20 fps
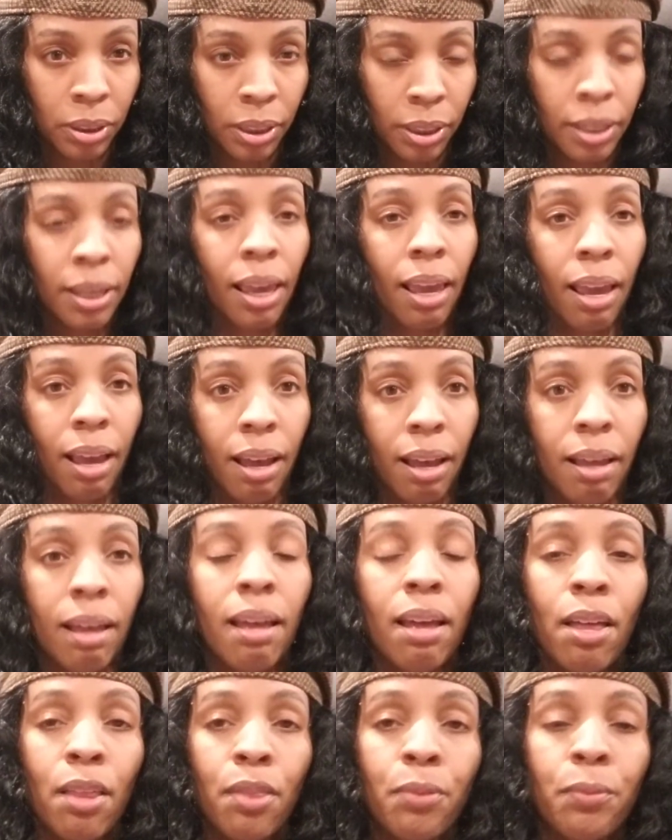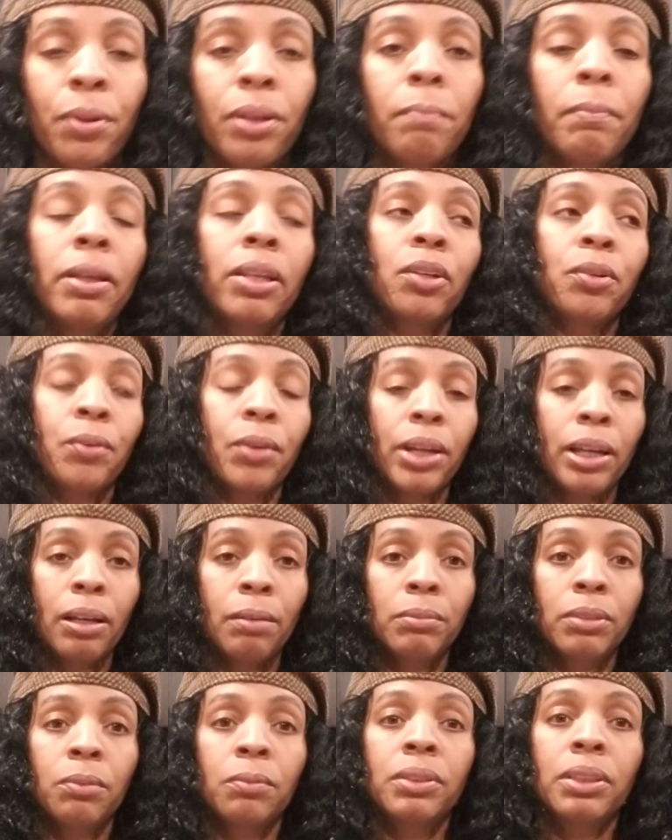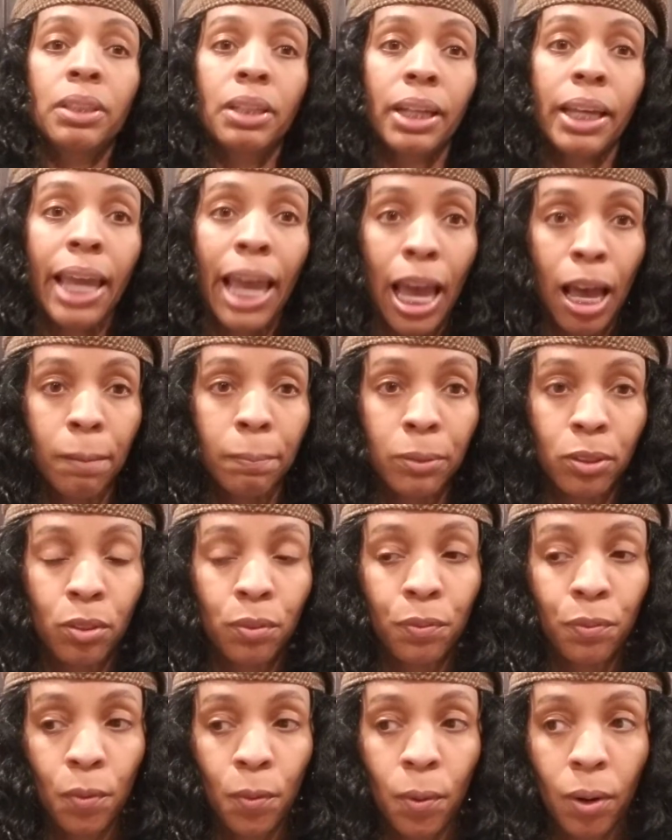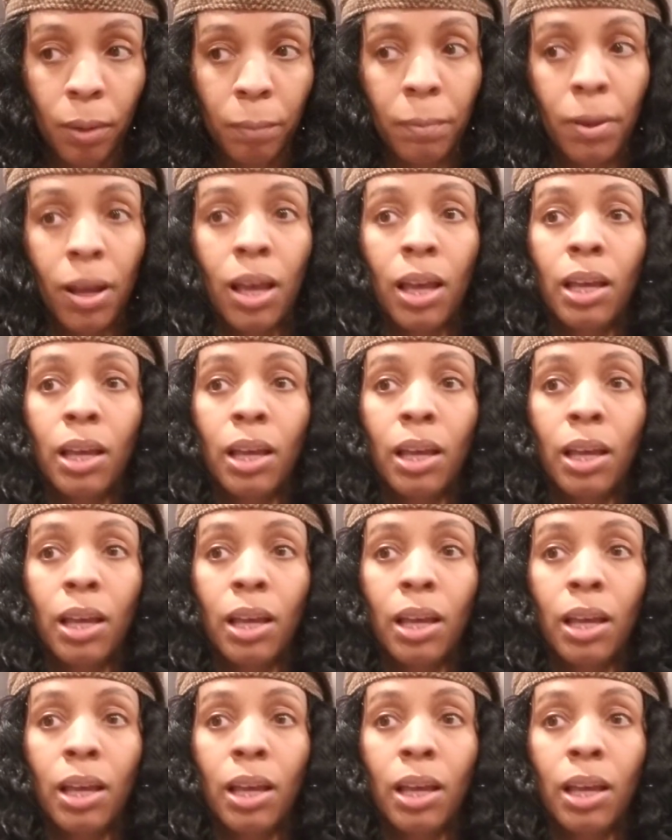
Yeah, three milligrams. It was in a capsule form.